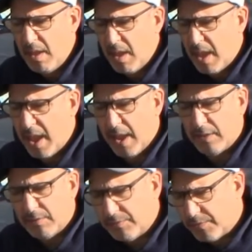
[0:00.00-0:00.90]

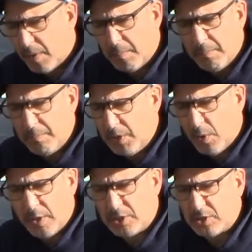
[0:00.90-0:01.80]
And from, you
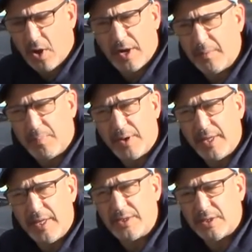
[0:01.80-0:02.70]
know, it starting pretty
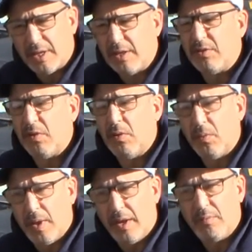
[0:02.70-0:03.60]
easily
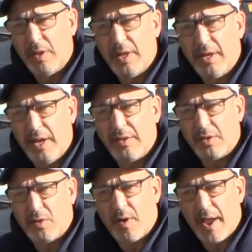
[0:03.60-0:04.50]
to it really needed to
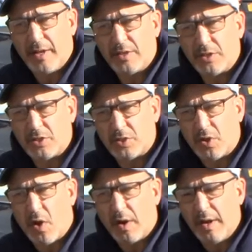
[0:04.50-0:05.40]
crank to
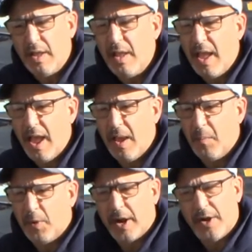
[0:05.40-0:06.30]
start.
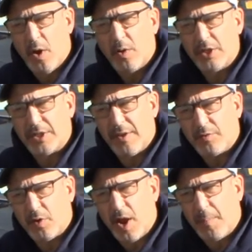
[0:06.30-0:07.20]
And what I noticed
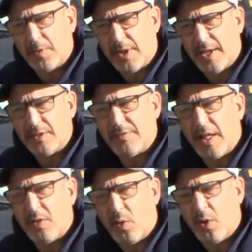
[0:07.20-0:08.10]
after a couple days of
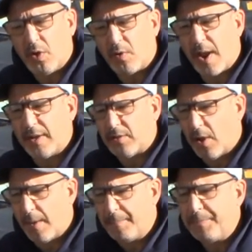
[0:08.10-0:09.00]
that long crank
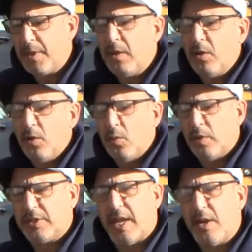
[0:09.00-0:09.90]
time
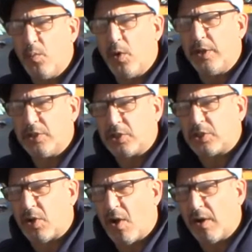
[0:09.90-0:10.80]
was that it wouldn't
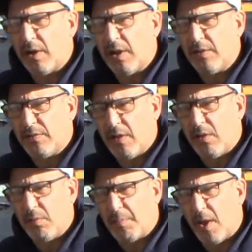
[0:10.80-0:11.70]
start
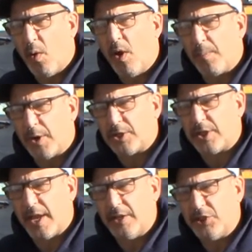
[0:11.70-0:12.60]
until my oil pressure
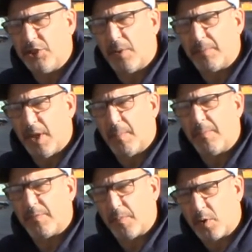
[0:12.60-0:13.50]
gauge jumped up
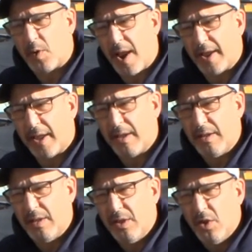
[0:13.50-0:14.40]
from cranking,
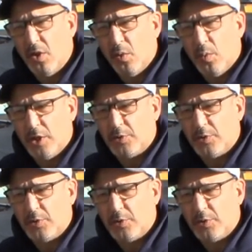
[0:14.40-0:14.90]
which